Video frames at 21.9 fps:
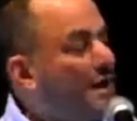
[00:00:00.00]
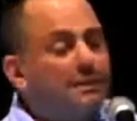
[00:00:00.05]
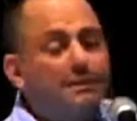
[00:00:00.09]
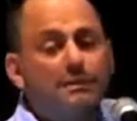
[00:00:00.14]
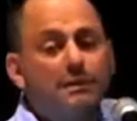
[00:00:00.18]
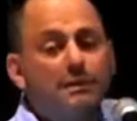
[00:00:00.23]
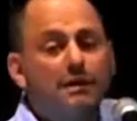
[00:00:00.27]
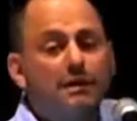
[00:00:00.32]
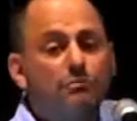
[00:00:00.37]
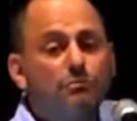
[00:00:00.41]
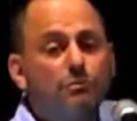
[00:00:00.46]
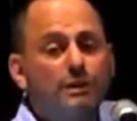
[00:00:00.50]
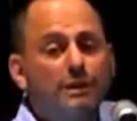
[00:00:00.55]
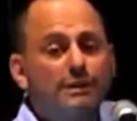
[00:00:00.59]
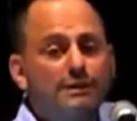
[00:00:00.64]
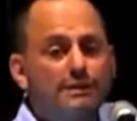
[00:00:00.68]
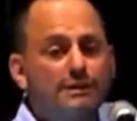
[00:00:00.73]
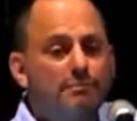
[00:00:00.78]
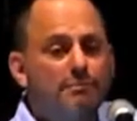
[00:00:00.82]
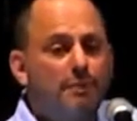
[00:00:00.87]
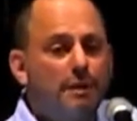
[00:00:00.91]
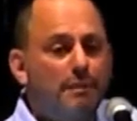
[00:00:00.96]
I start with a
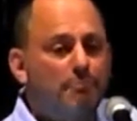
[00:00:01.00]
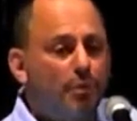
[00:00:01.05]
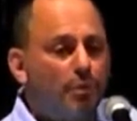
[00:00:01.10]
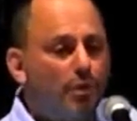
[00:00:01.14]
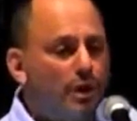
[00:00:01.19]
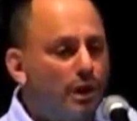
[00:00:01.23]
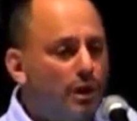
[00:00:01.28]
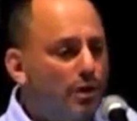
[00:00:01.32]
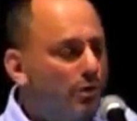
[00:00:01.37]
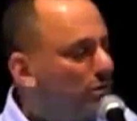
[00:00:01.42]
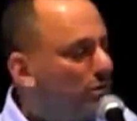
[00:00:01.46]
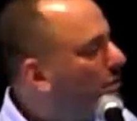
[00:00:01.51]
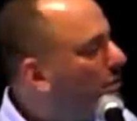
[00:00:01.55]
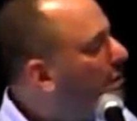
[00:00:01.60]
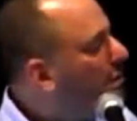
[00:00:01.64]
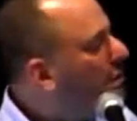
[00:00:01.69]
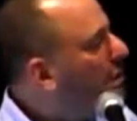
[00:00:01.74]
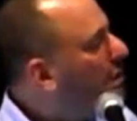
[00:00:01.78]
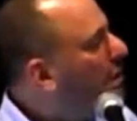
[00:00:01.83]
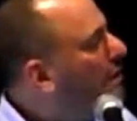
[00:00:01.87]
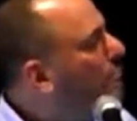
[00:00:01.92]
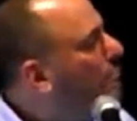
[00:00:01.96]
simple polygon,
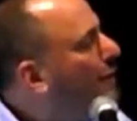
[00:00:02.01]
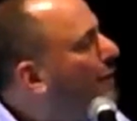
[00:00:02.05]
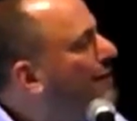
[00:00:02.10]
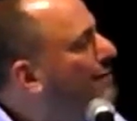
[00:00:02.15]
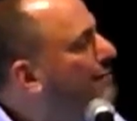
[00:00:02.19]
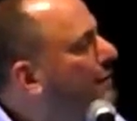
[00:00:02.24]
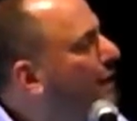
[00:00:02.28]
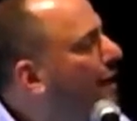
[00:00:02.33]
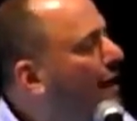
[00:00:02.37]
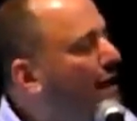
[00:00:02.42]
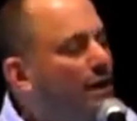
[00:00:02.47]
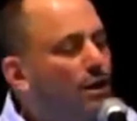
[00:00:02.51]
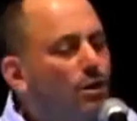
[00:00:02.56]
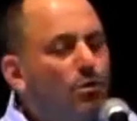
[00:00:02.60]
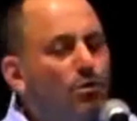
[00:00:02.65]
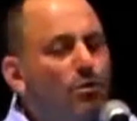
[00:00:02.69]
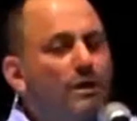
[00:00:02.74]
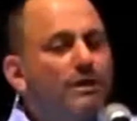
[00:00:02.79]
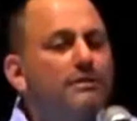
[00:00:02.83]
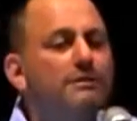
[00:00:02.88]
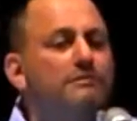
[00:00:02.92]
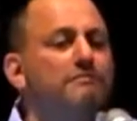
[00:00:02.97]
but I
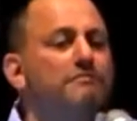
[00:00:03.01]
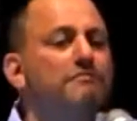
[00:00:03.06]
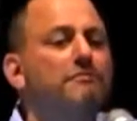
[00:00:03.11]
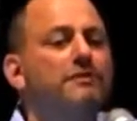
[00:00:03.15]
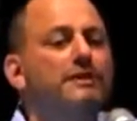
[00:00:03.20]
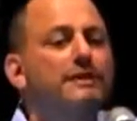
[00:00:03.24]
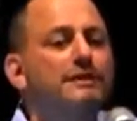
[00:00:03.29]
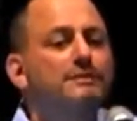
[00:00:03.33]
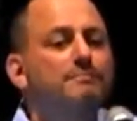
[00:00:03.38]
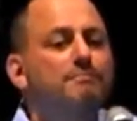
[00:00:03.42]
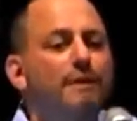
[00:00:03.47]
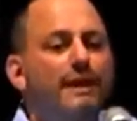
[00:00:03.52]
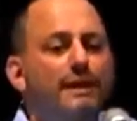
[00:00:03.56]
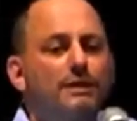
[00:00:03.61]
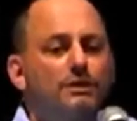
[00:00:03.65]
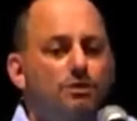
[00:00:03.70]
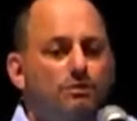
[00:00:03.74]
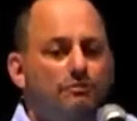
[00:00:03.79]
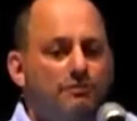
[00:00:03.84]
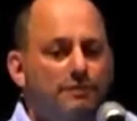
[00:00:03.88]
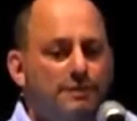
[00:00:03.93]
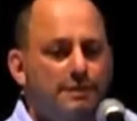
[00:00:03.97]
look at the free
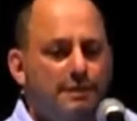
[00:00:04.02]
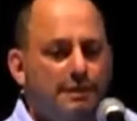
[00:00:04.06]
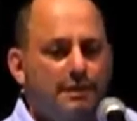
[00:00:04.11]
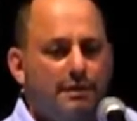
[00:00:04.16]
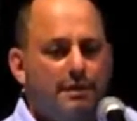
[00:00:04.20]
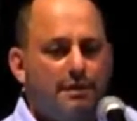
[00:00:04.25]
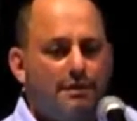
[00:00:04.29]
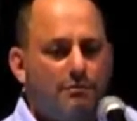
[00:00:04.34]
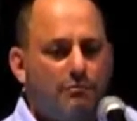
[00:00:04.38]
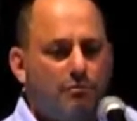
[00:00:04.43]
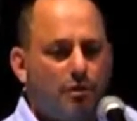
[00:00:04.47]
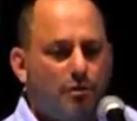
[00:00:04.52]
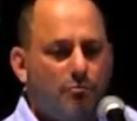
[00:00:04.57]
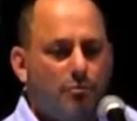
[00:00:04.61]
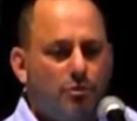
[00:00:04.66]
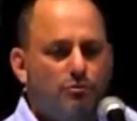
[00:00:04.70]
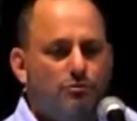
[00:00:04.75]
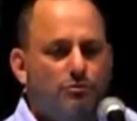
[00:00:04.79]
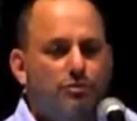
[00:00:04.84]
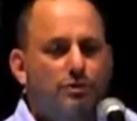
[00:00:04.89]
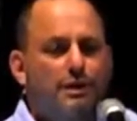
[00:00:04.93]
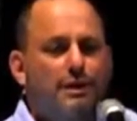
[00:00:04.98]
space of a single
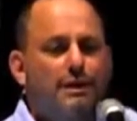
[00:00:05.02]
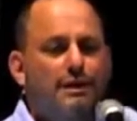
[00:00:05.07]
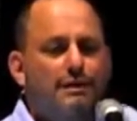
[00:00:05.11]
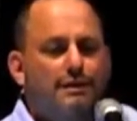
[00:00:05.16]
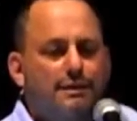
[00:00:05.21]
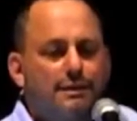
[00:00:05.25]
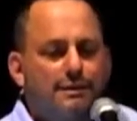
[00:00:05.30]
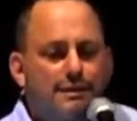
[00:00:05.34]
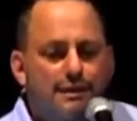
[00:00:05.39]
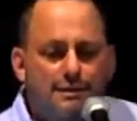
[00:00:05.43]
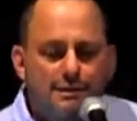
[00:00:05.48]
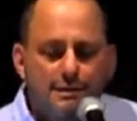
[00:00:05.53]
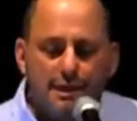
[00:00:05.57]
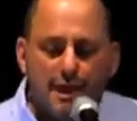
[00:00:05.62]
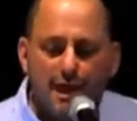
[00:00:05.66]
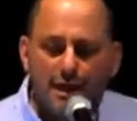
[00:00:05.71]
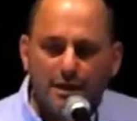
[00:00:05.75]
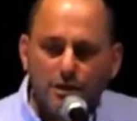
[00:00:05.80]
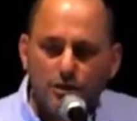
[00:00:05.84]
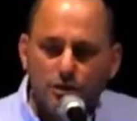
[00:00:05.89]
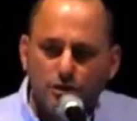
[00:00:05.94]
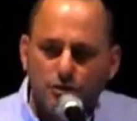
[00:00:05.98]
robot. This is,
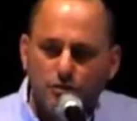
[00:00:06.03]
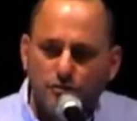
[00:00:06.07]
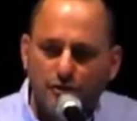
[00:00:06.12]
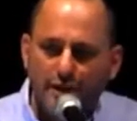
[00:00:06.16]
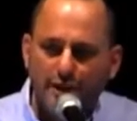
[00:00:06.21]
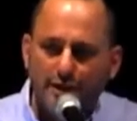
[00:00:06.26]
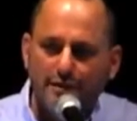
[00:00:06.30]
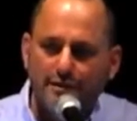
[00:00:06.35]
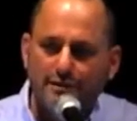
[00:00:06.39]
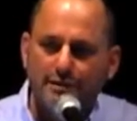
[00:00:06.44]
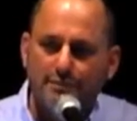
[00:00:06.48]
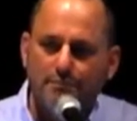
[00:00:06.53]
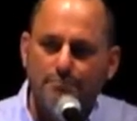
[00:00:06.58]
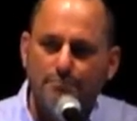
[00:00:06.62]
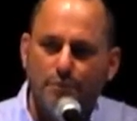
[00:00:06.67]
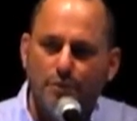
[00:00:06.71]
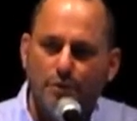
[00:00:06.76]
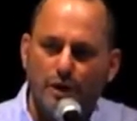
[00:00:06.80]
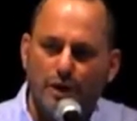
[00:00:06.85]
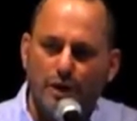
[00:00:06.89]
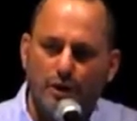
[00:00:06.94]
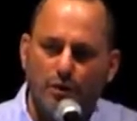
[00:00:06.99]
I shrink the
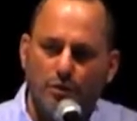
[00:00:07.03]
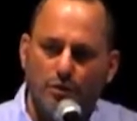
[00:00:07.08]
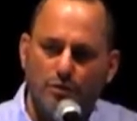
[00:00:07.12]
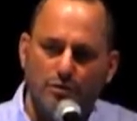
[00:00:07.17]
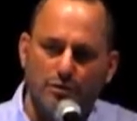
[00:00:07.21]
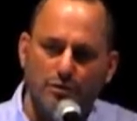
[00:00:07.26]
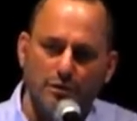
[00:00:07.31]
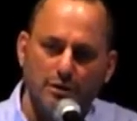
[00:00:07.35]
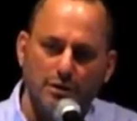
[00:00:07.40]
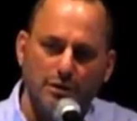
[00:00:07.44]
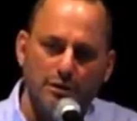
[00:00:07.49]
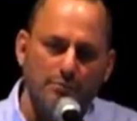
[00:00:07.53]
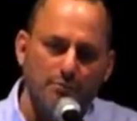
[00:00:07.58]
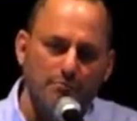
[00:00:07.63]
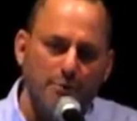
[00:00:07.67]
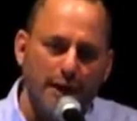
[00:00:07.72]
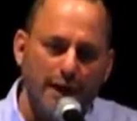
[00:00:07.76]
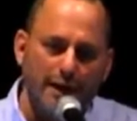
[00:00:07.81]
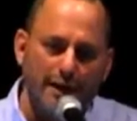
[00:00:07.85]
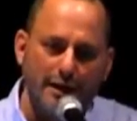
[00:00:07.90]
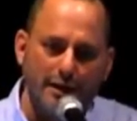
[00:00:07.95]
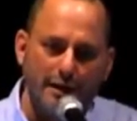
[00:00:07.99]
polygon
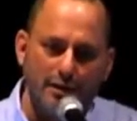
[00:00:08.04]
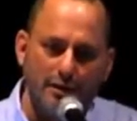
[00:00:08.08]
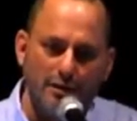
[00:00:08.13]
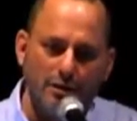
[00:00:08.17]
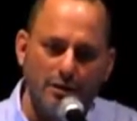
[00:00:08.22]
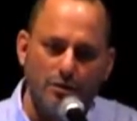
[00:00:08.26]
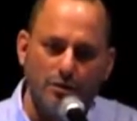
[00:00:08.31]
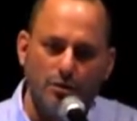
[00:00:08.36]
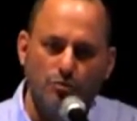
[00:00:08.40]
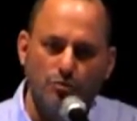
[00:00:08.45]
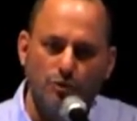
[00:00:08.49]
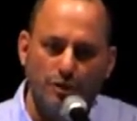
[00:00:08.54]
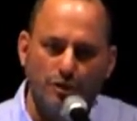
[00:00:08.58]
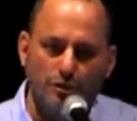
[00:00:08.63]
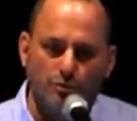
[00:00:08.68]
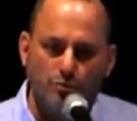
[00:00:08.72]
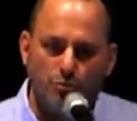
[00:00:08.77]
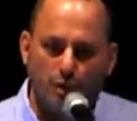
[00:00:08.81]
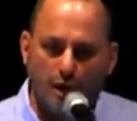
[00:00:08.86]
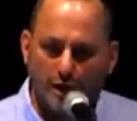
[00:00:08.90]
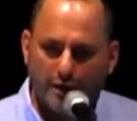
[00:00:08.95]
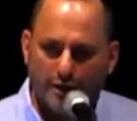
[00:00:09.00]
by unit
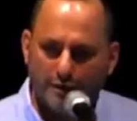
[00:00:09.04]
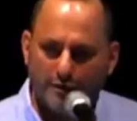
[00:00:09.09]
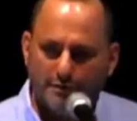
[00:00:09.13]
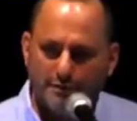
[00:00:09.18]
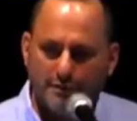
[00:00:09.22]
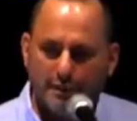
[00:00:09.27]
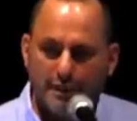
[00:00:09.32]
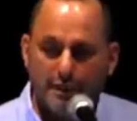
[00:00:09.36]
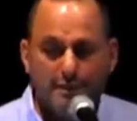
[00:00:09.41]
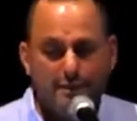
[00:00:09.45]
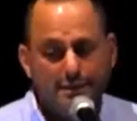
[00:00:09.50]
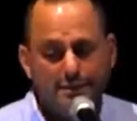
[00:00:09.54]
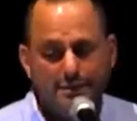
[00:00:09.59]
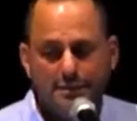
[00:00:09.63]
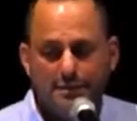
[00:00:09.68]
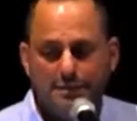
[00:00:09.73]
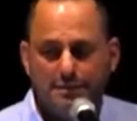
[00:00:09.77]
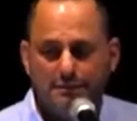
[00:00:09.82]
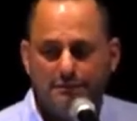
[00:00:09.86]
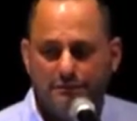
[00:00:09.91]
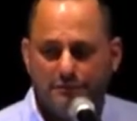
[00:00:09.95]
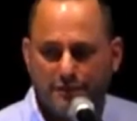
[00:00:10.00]
1, and this
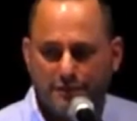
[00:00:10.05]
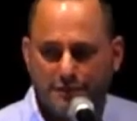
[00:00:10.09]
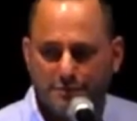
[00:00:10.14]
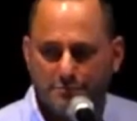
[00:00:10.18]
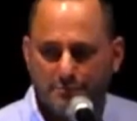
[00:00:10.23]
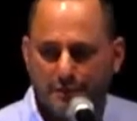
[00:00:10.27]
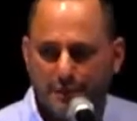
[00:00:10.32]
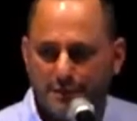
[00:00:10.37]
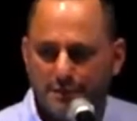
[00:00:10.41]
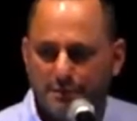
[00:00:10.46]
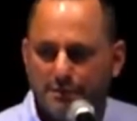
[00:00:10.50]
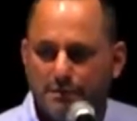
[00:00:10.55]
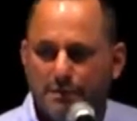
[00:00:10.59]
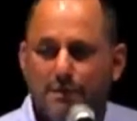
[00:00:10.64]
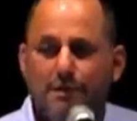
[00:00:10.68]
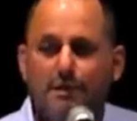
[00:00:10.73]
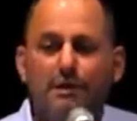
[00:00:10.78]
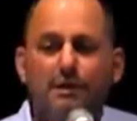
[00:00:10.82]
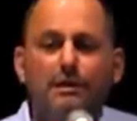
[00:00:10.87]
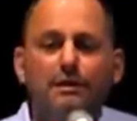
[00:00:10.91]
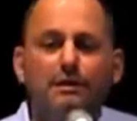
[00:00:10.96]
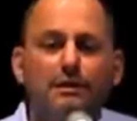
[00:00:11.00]
is the free space.
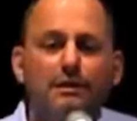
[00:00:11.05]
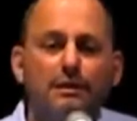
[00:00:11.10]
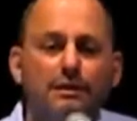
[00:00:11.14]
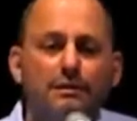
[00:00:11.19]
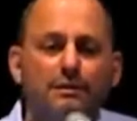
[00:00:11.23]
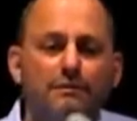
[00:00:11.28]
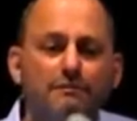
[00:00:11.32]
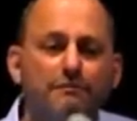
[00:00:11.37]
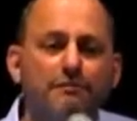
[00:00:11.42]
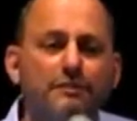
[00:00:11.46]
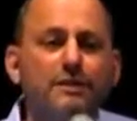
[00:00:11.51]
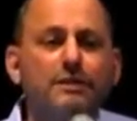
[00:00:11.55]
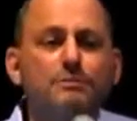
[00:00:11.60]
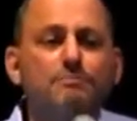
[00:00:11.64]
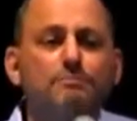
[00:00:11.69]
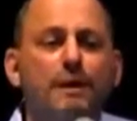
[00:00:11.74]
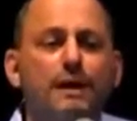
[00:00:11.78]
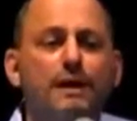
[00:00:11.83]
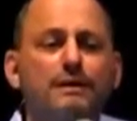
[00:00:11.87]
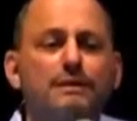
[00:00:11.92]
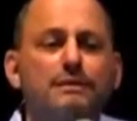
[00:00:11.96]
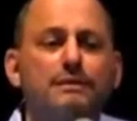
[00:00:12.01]
The free
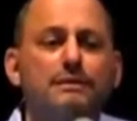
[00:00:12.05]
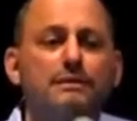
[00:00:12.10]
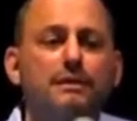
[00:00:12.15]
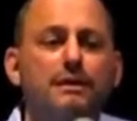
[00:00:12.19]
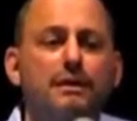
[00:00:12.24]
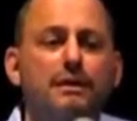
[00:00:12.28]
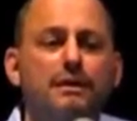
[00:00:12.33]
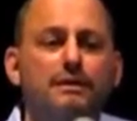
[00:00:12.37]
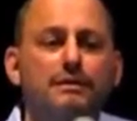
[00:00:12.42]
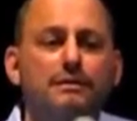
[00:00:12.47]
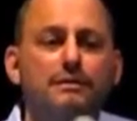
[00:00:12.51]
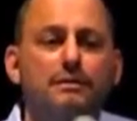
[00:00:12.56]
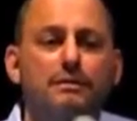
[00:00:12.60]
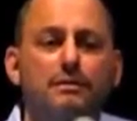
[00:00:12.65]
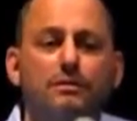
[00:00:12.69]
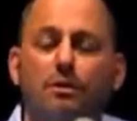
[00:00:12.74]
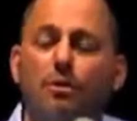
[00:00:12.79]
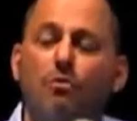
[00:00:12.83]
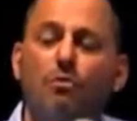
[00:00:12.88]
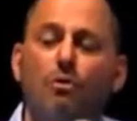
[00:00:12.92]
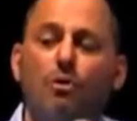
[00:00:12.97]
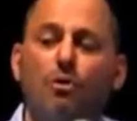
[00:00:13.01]
space is
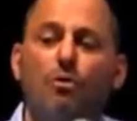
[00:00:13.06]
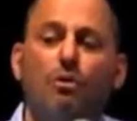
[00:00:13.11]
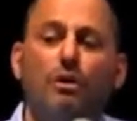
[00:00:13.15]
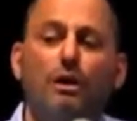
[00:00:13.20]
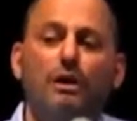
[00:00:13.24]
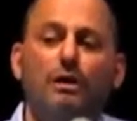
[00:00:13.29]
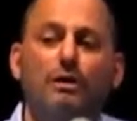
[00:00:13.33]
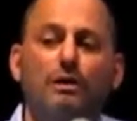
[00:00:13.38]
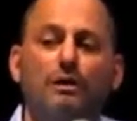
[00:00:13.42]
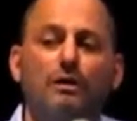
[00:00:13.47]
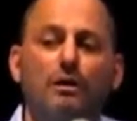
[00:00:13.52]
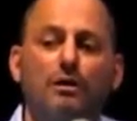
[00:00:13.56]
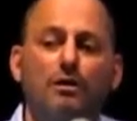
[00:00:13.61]
no longer